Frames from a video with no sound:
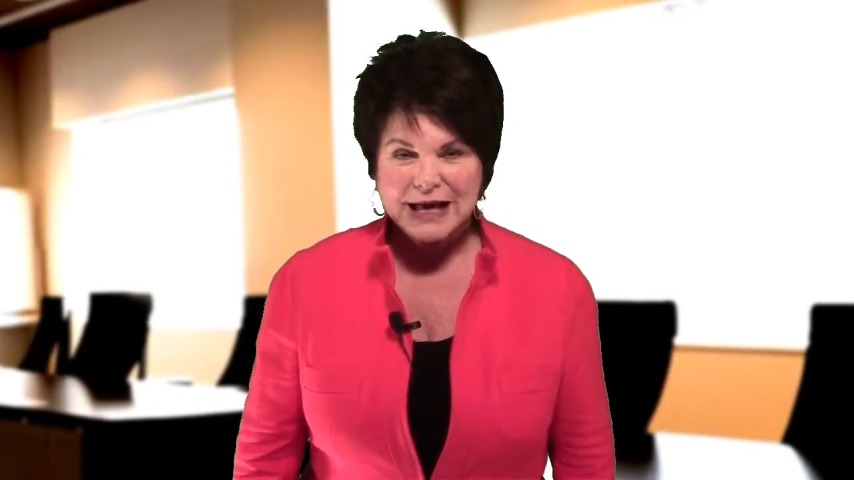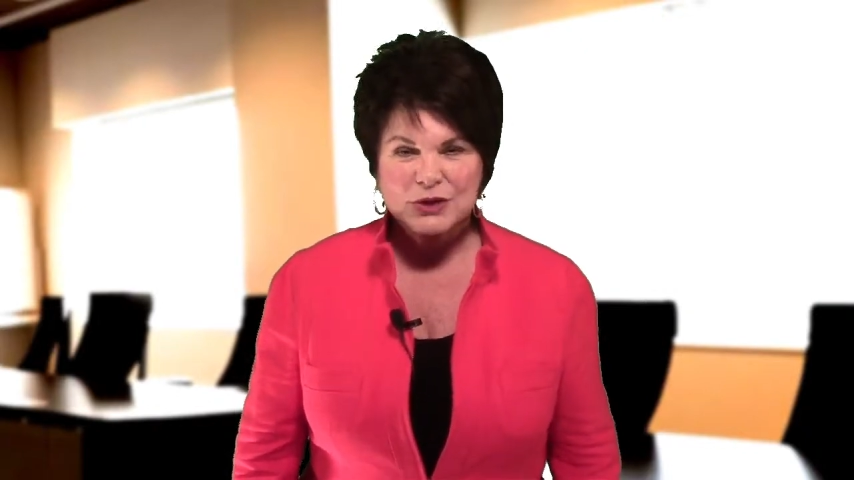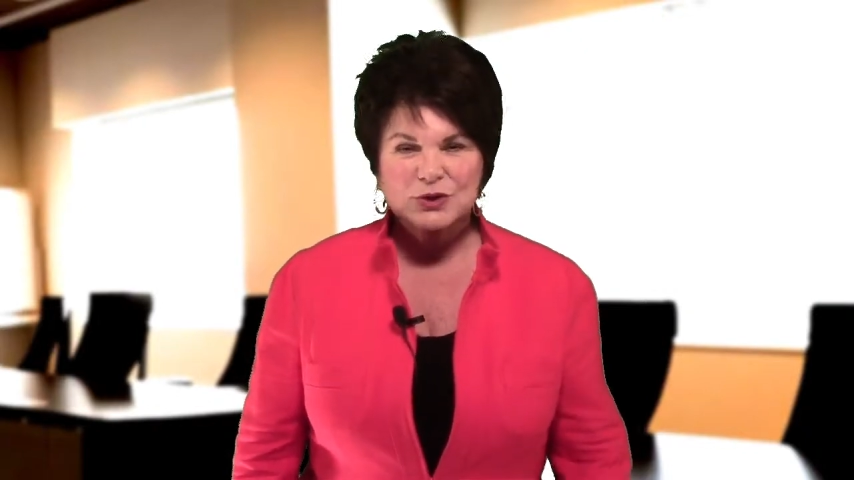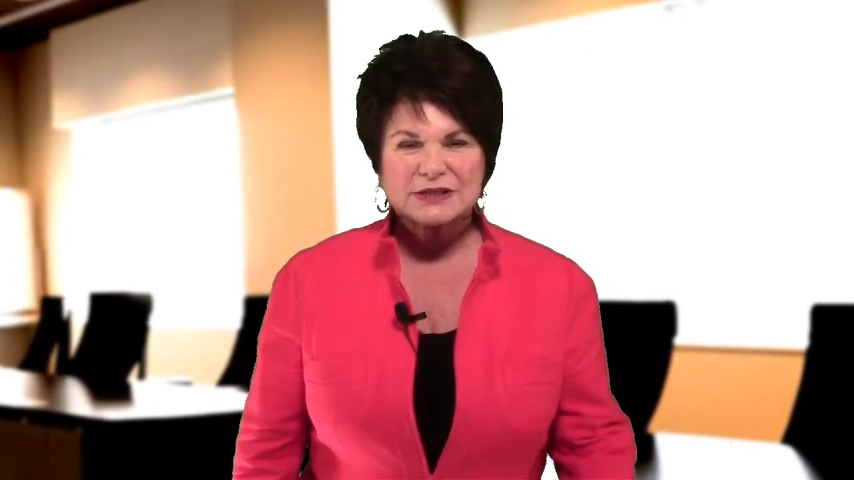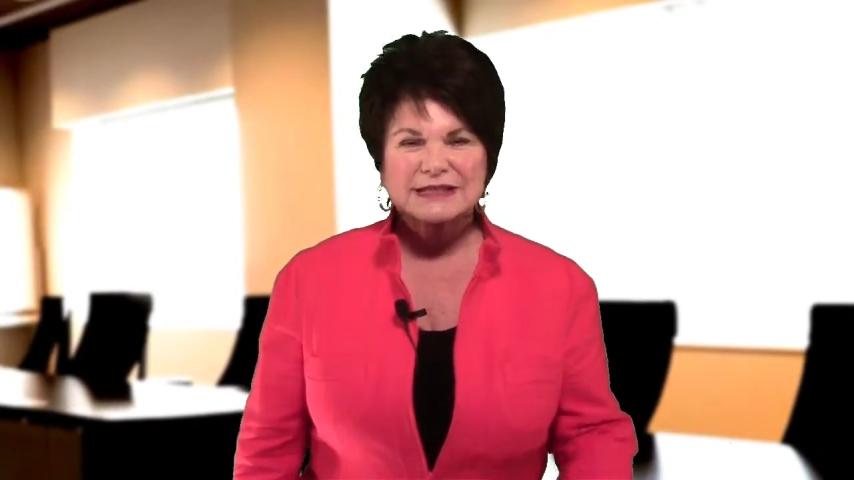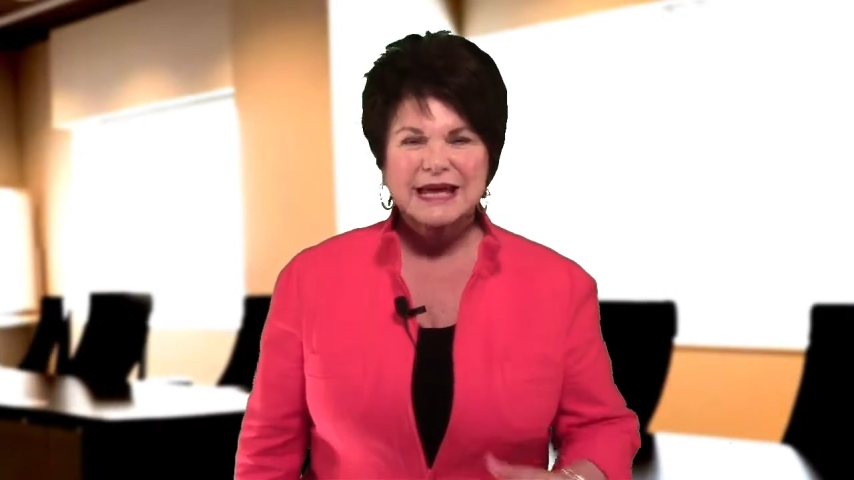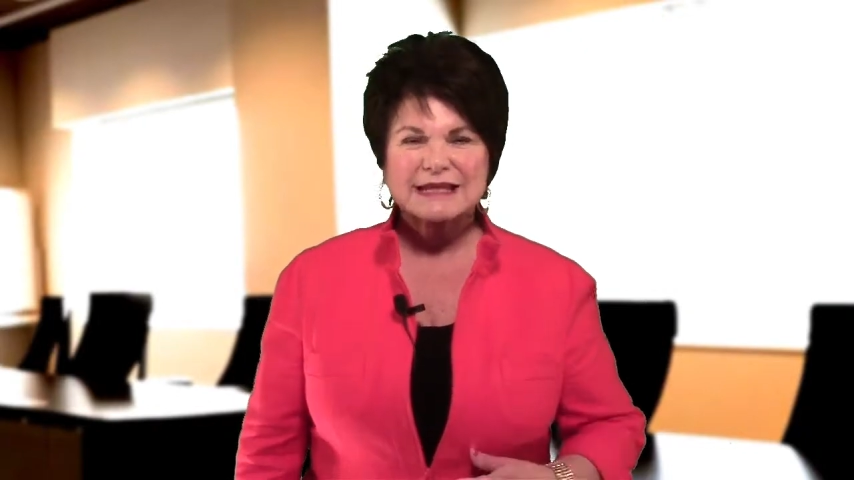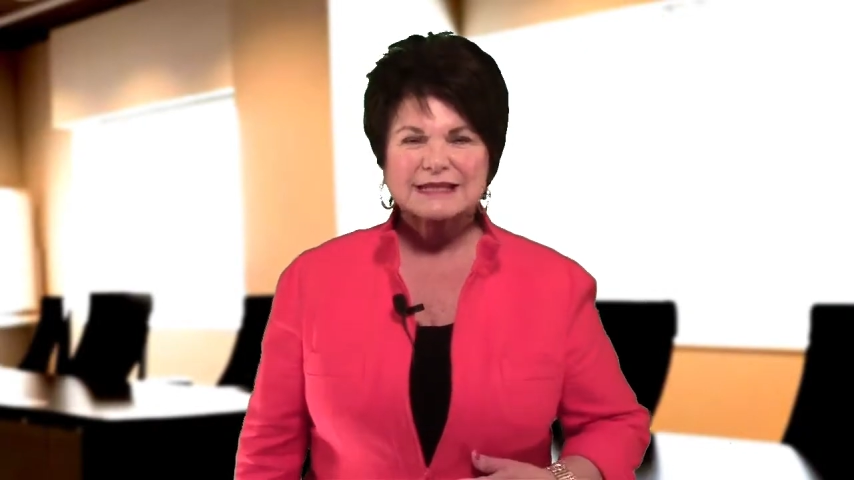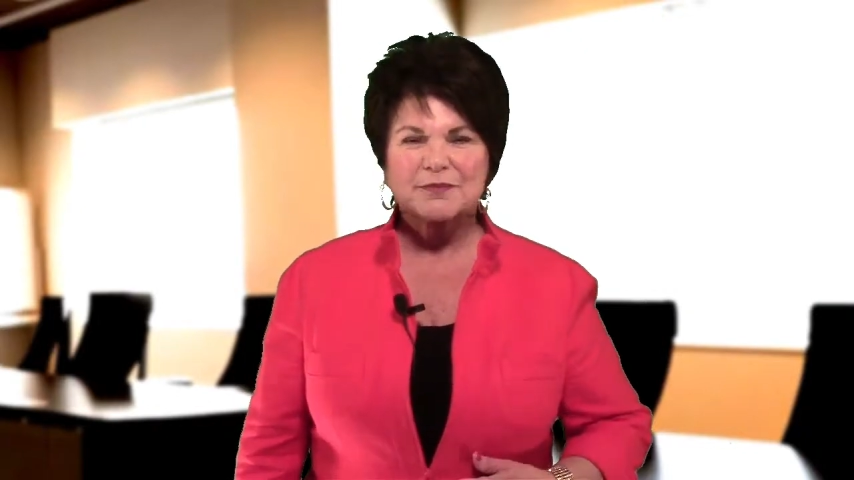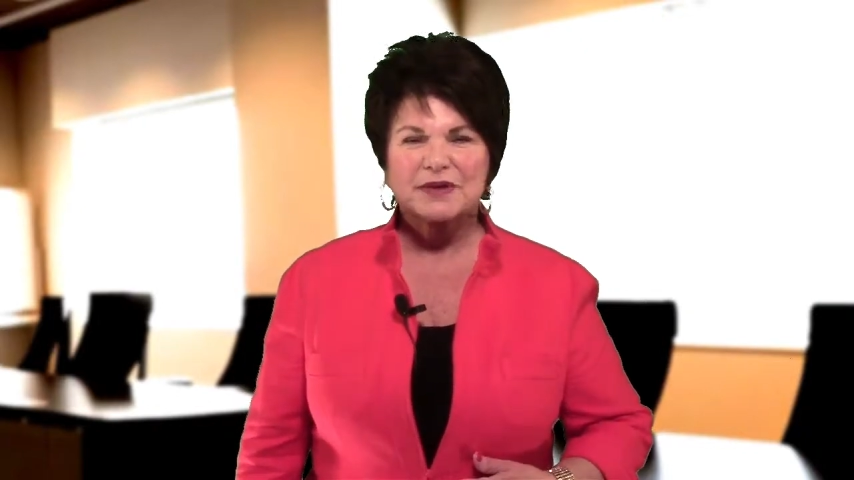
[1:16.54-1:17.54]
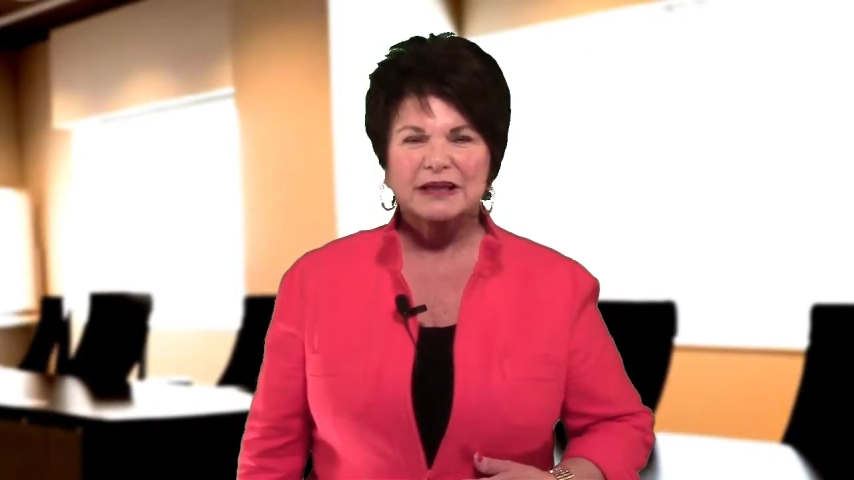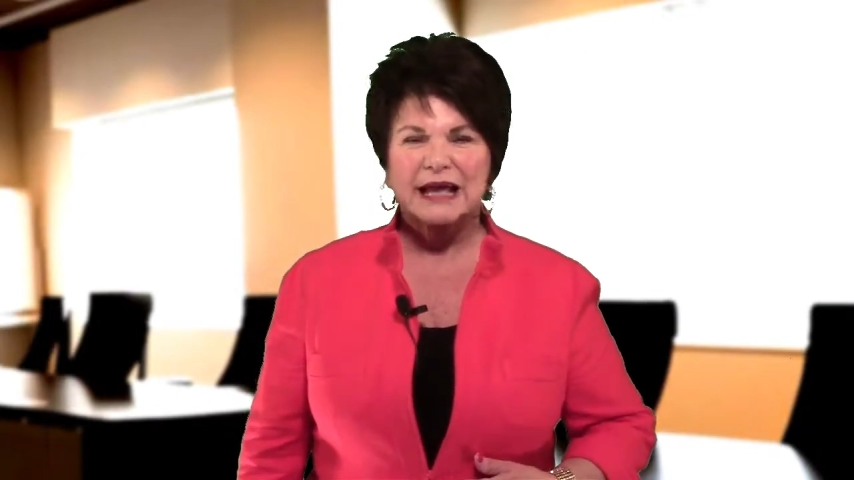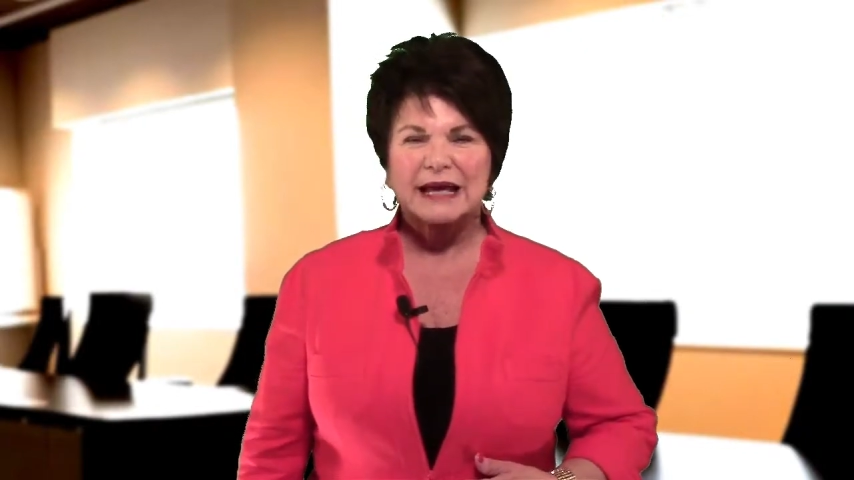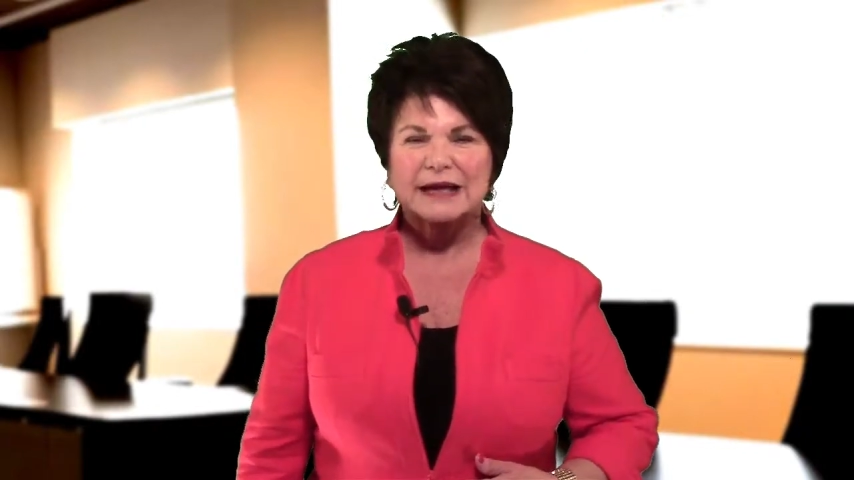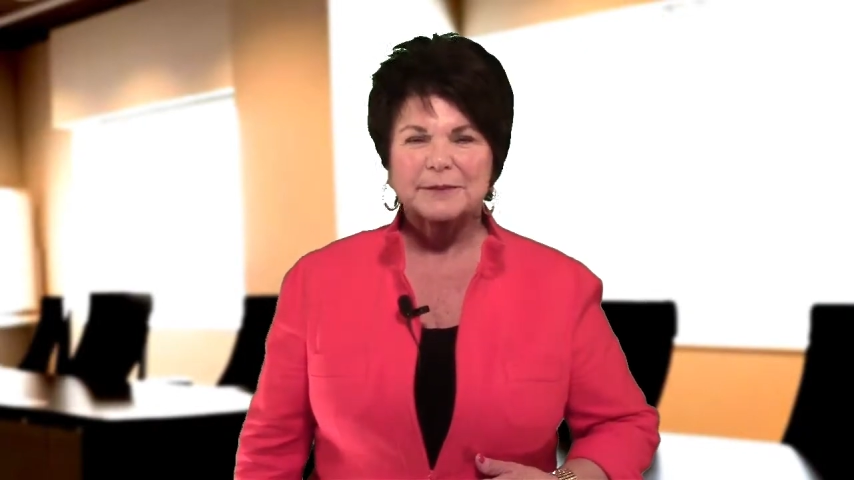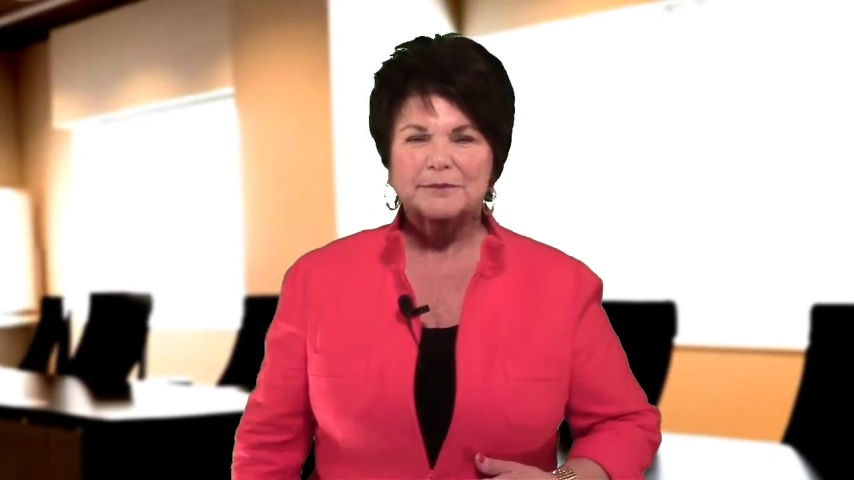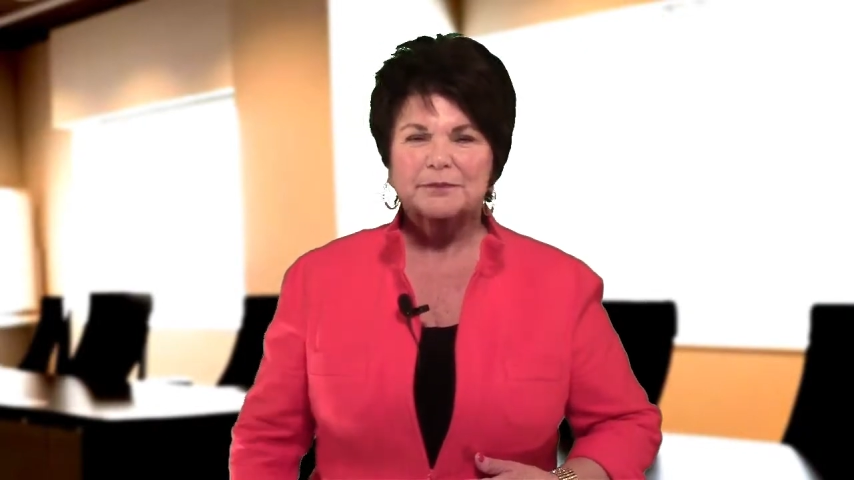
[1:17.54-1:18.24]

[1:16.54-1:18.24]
You could say something like,